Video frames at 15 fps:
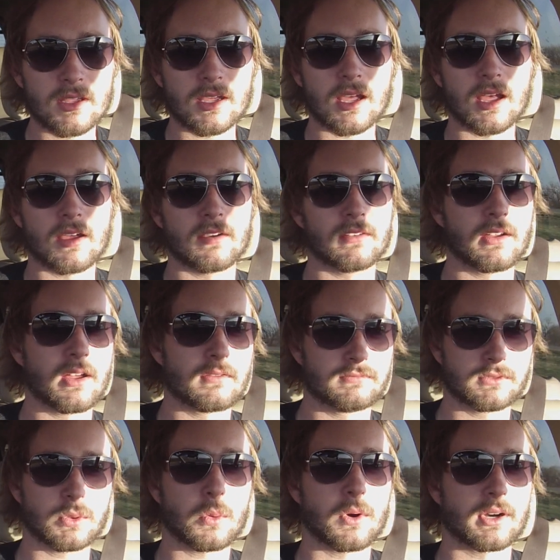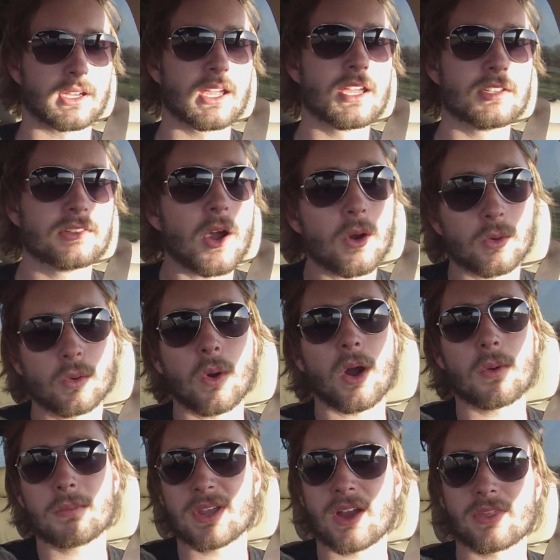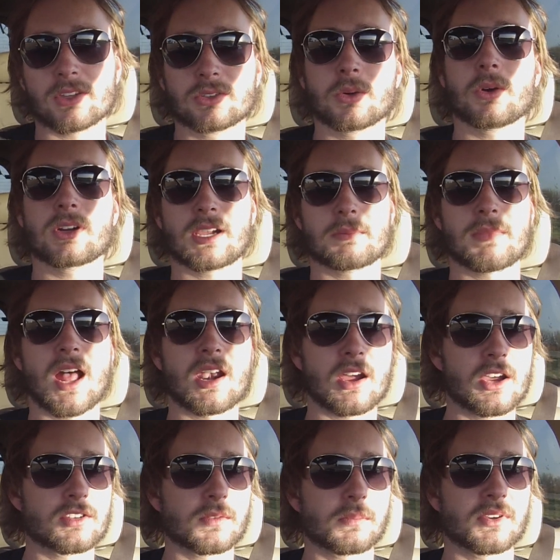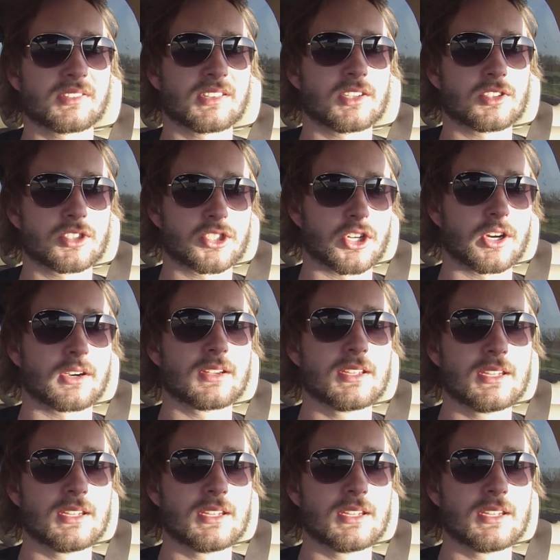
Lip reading: of torque. Don't quote me on the torque, I'm not 100% sure.